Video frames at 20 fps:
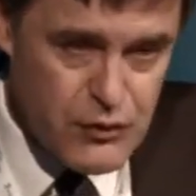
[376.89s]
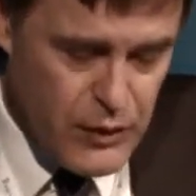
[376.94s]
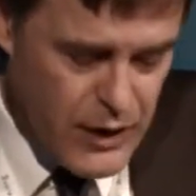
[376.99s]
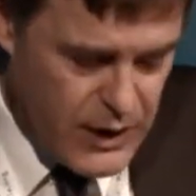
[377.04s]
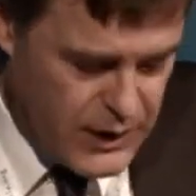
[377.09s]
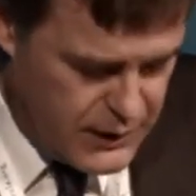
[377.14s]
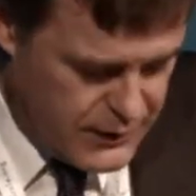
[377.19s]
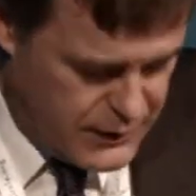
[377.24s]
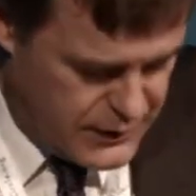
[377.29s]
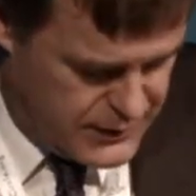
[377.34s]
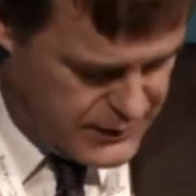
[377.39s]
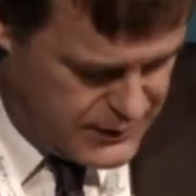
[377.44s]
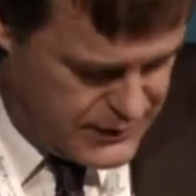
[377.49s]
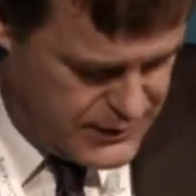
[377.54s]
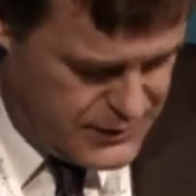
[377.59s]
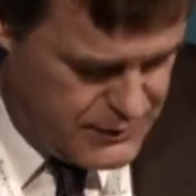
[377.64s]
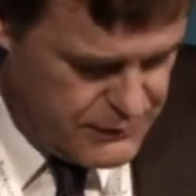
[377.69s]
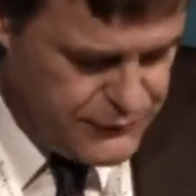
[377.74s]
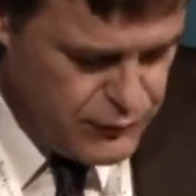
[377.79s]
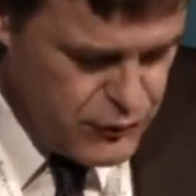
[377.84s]
we are
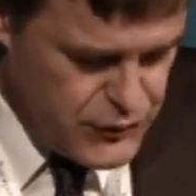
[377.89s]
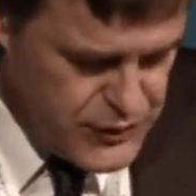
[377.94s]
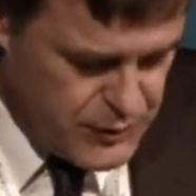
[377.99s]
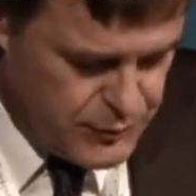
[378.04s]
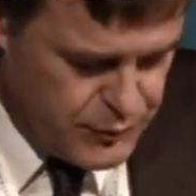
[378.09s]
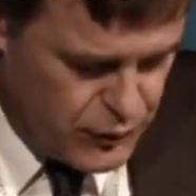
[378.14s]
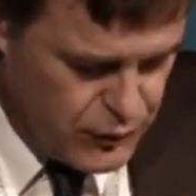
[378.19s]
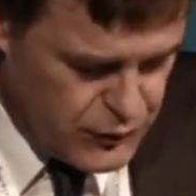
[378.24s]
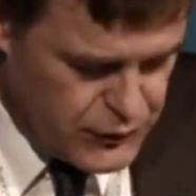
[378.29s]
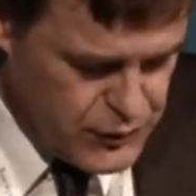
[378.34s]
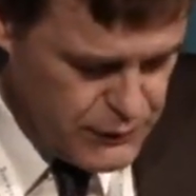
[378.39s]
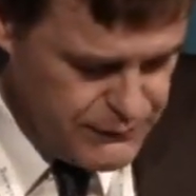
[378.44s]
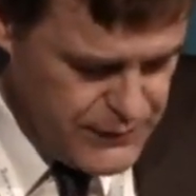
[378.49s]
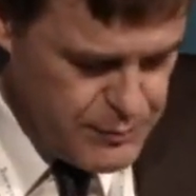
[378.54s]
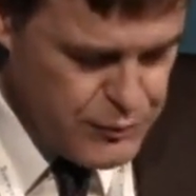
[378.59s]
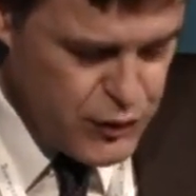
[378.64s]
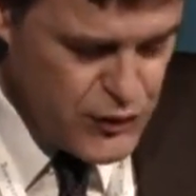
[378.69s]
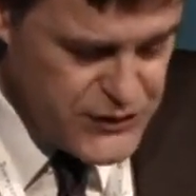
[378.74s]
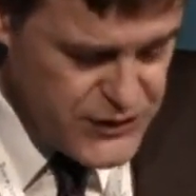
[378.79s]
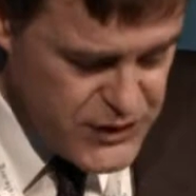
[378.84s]
in full support of the
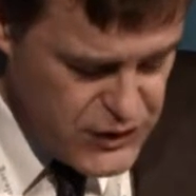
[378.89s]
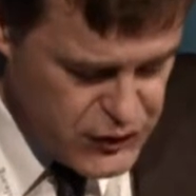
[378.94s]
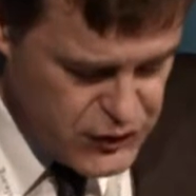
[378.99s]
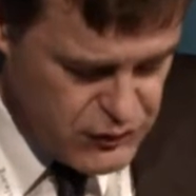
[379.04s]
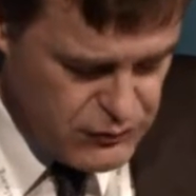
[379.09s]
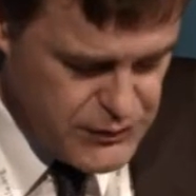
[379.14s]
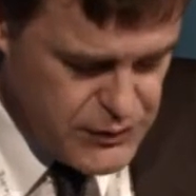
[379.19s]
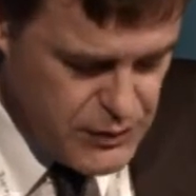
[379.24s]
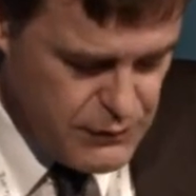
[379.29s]
positions